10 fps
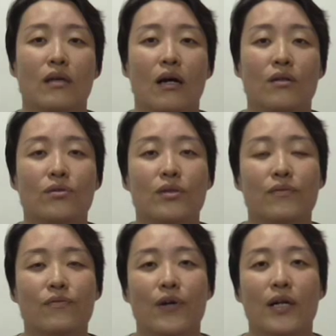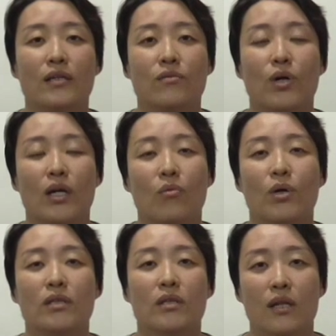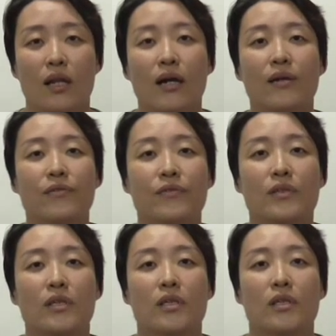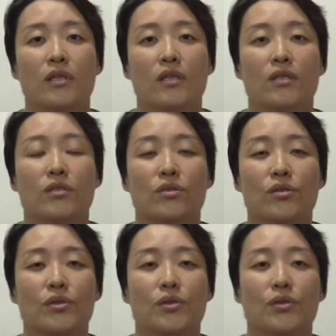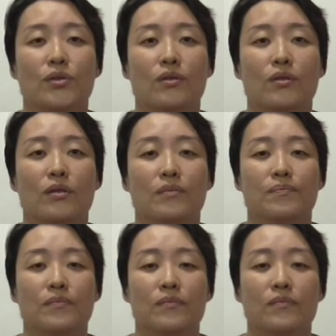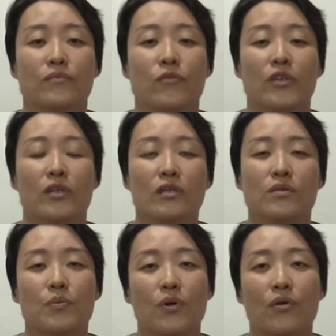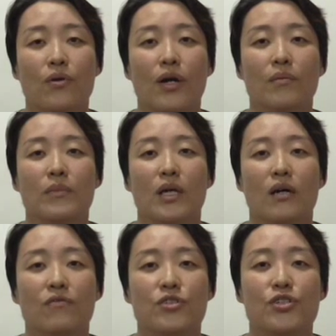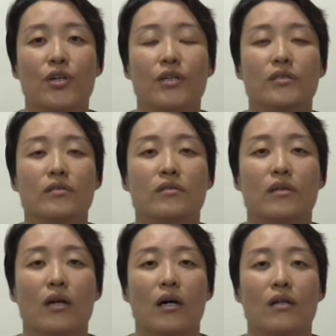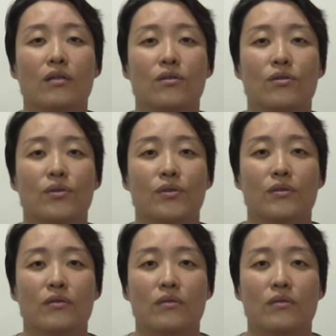I couldn't find what I wanted in life. So with this program that I've joined, I could